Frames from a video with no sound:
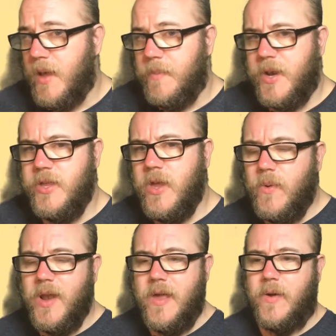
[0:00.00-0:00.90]
But a
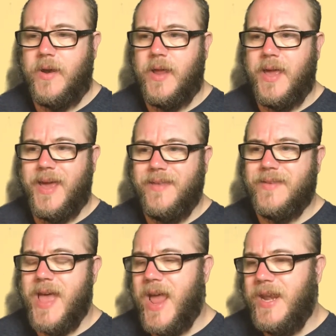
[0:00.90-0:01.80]
nucleon
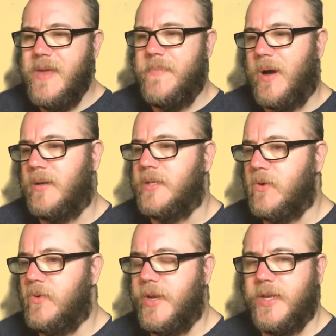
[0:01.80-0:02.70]
is any
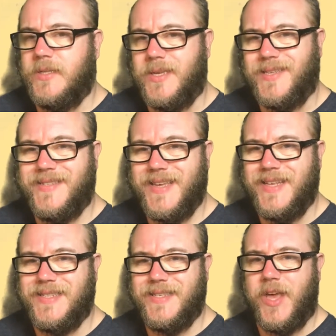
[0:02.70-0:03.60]
particle that exists
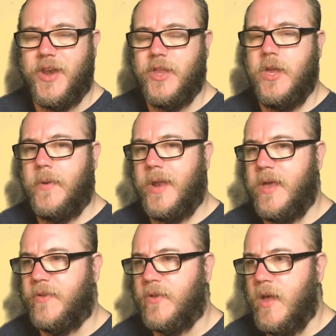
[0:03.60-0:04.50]
inside a
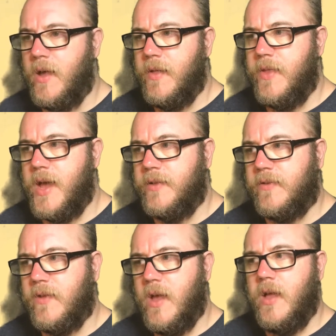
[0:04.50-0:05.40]
nucleus.
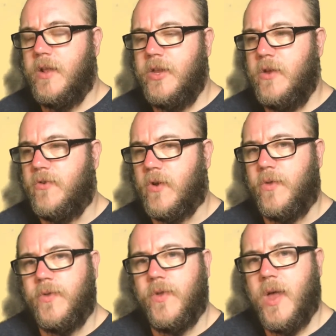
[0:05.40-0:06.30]
That's
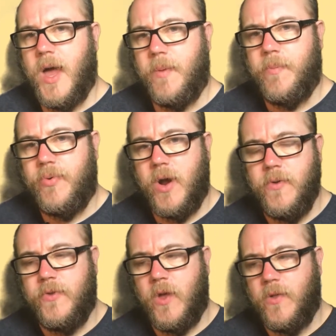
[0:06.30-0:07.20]
neutrons and
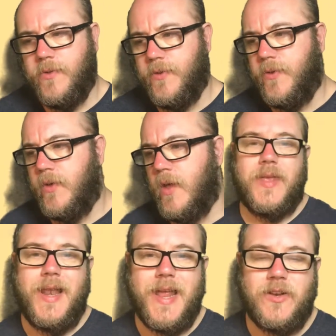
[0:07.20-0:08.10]
protons.
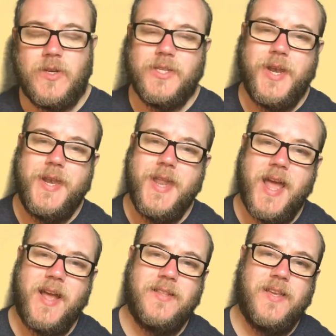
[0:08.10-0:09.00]
Electrons are
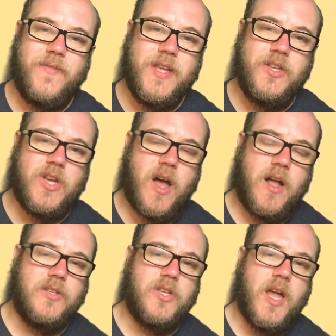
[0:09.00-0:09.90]
negatively
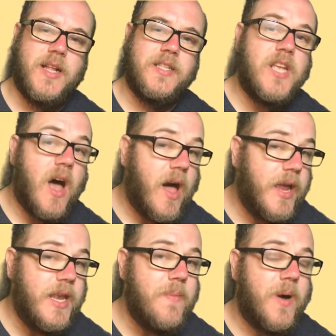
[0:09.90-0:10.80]
charged
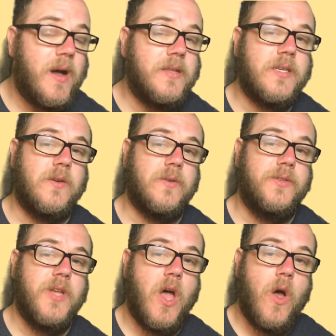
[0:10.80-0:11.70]
tiny
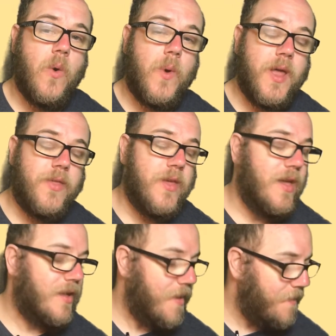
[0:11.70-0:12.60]
particles with
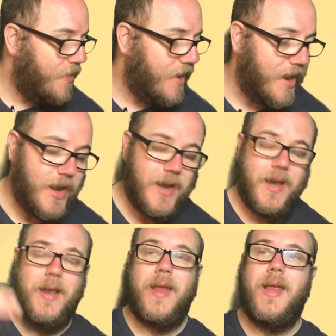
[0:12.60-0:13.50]

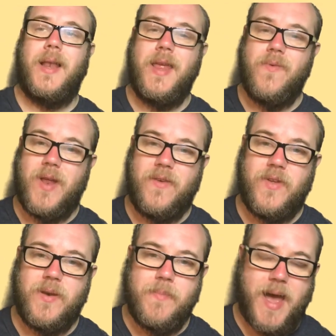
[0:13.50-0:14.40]
completely
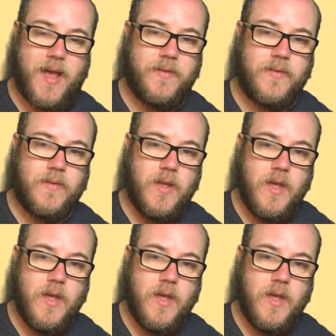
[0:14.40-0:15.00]
irrelevant mass